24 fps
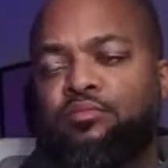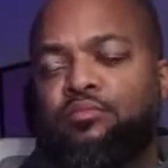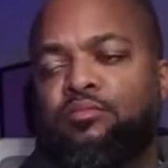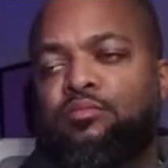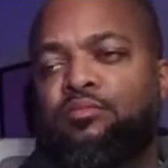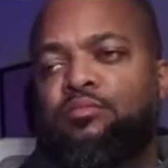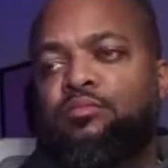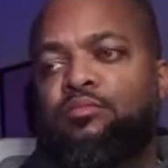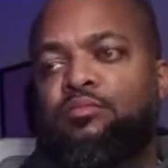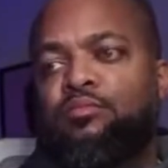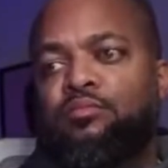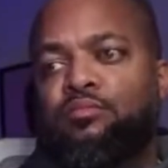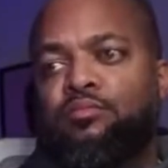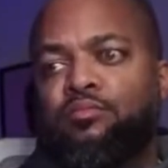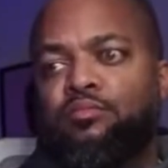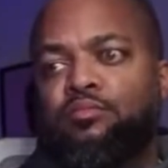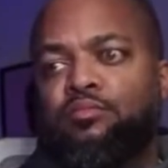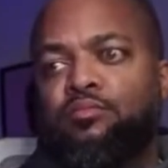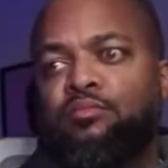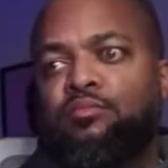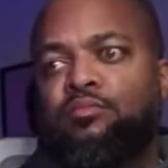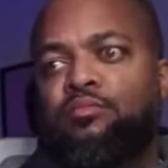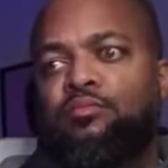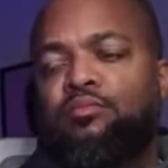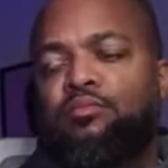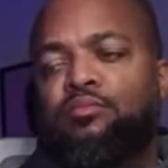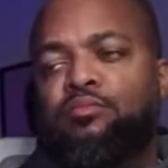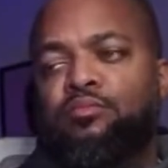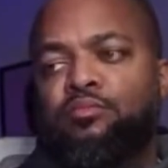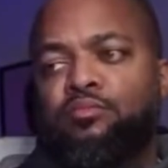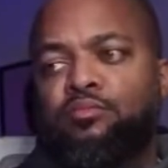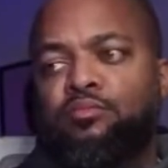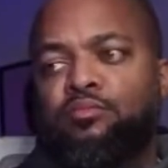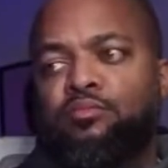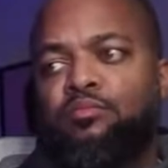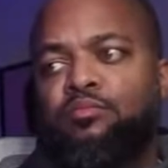
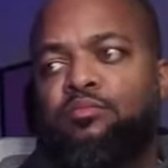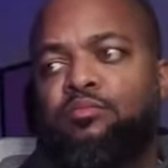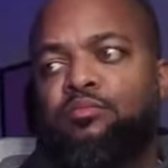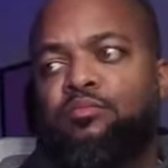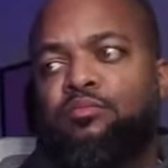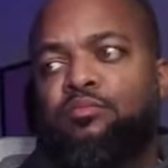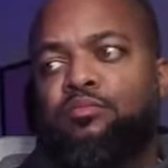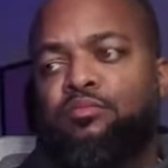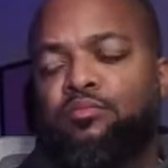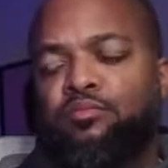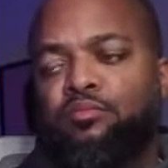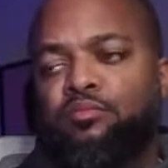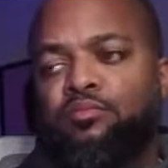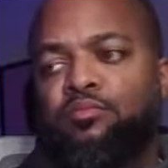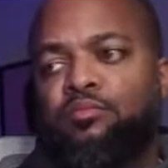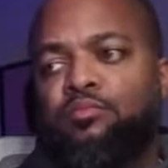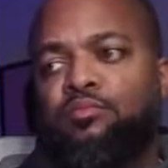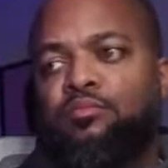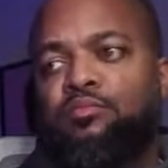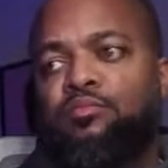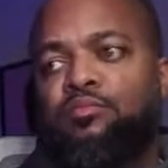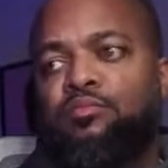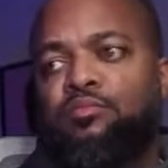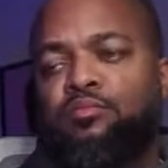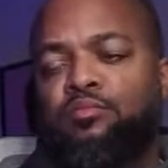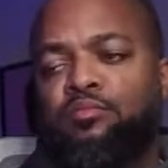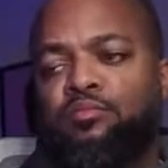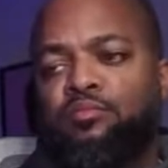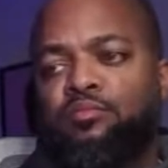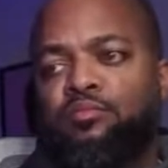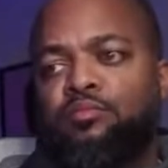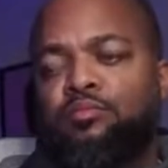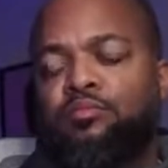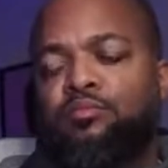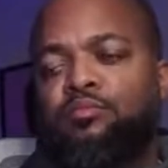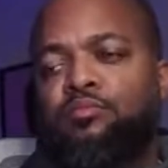
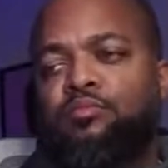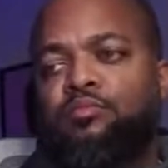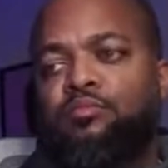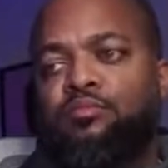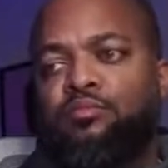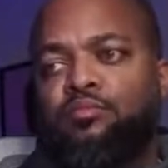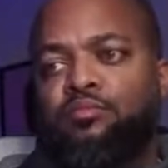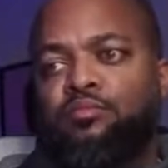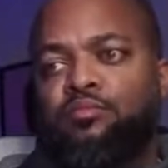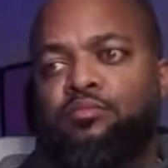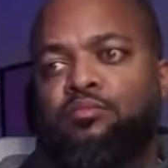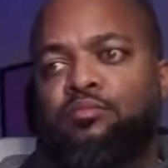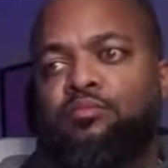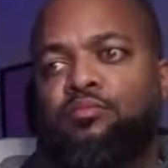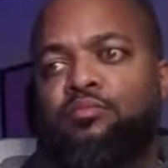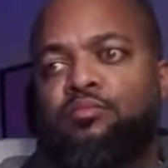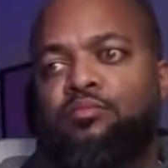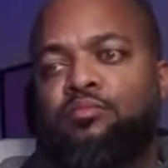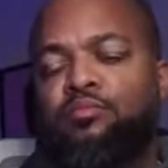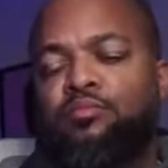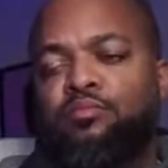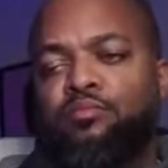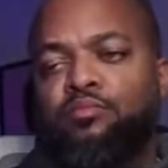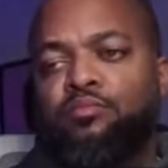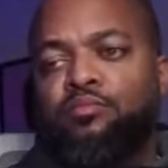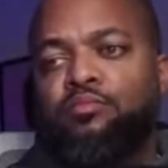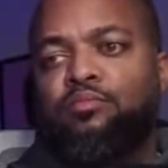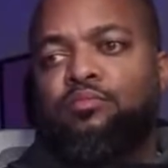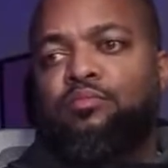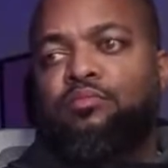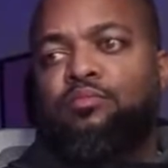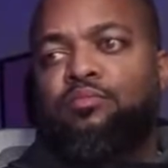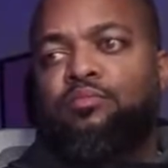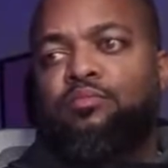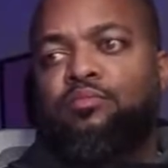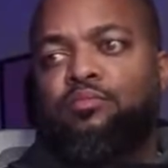
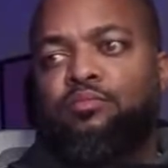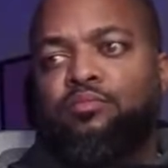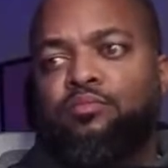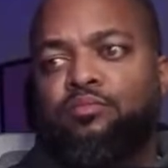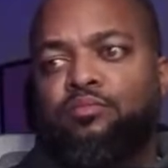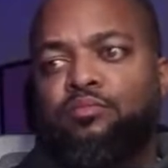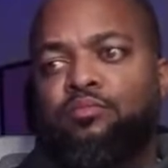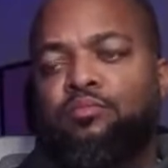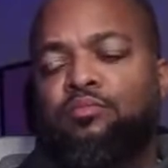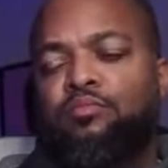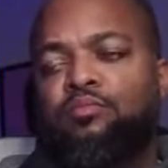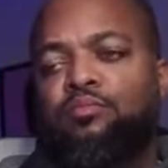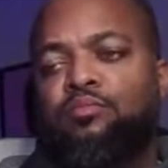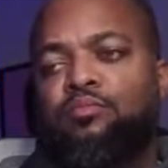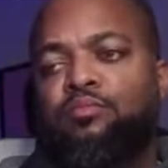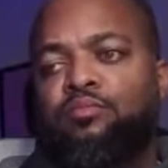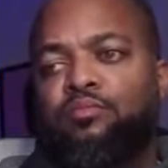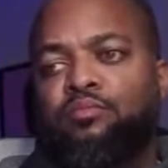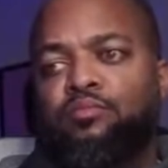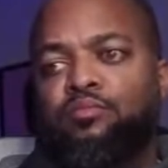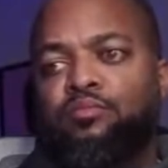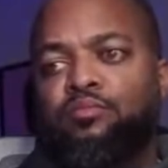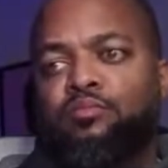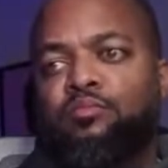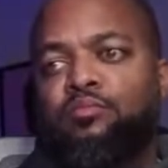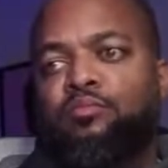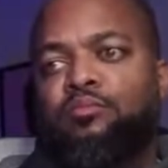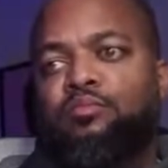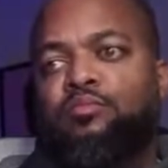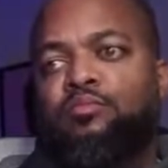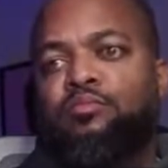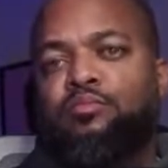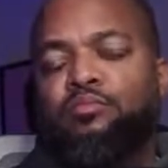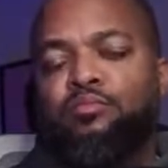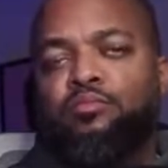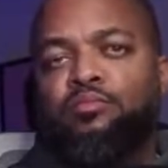
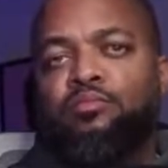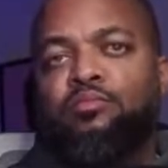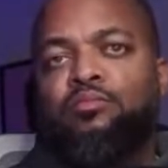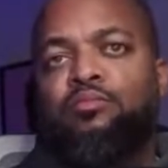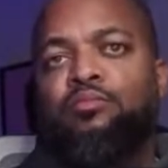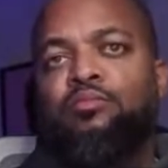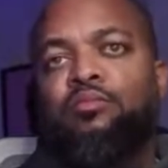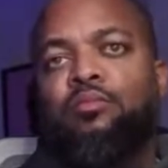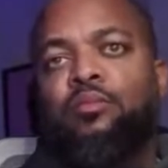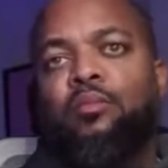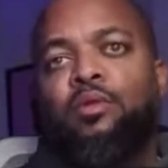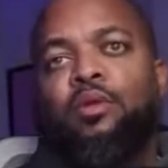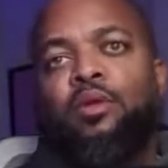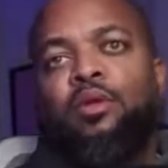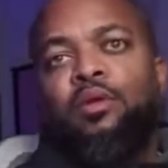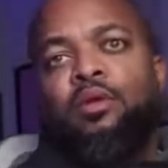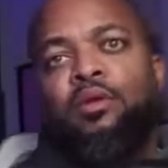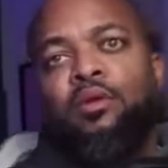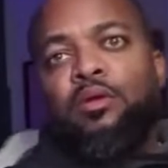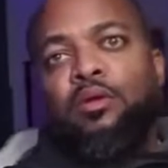This person isn't speaking.